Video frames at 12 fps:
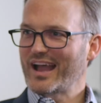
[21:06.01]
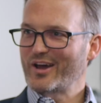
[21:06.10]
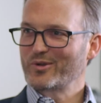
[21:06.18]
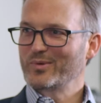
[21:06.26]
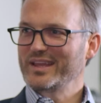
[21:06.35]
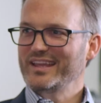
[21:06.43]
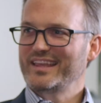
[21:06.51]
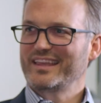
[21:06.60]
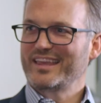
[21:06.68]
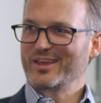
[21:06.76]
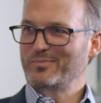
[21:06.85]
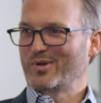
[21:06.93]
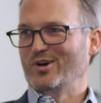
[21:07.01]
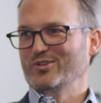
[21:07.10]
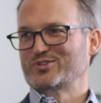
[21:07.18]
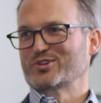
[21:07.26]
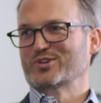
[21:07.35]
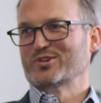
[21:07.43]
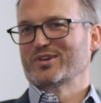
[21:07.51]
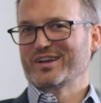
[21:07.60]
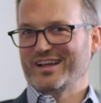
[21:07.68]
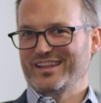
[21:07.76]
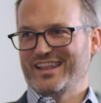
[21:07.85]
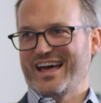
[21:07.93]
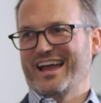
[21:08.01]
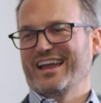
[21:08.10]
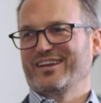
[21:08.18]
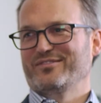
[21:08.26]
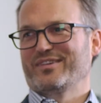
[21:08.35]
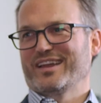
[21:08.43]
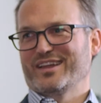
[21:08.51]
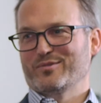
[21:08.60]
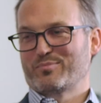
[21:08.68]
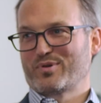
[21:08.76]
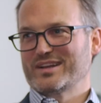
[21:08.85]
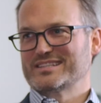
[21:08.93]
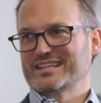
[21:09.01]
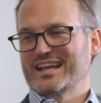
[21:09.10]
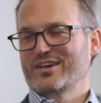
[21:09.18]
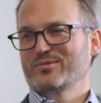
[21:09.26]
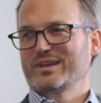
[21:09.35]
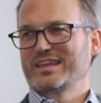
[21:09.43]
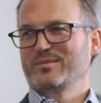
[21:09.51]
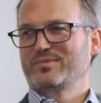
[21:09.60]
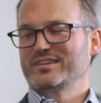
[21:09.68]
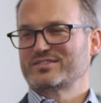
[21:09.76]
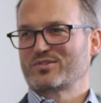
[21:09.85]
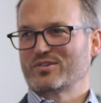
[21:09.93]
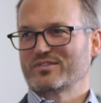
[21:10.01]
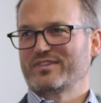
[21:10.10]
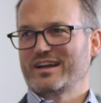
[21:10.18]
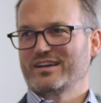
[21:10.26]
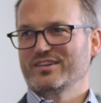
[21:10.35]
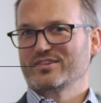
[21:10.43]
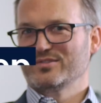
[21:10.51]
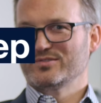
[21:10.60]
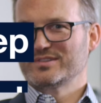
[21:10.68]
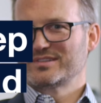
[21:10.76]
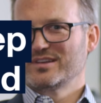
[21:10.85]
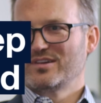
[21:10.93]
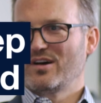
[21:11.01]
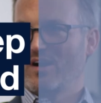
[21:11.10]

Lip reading: how do we keep culture alive and present? How do we keep these core values